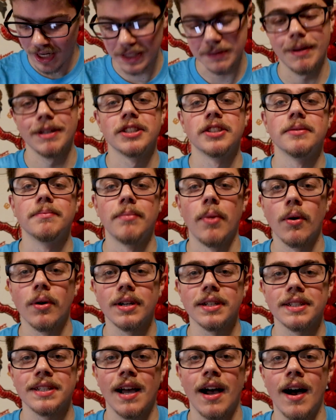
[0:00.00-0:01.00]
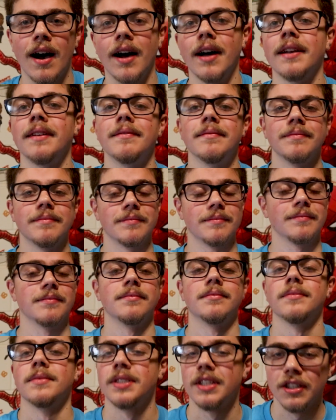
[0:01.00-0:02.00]
just mentioned Bo-Katan.
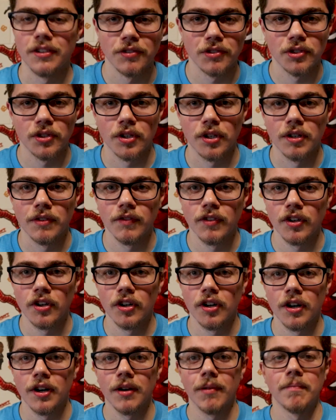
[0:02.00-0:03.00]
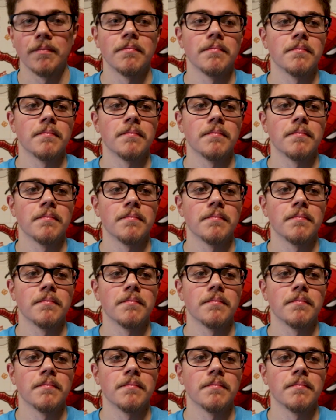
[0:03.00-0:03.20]
We'll see the return of her.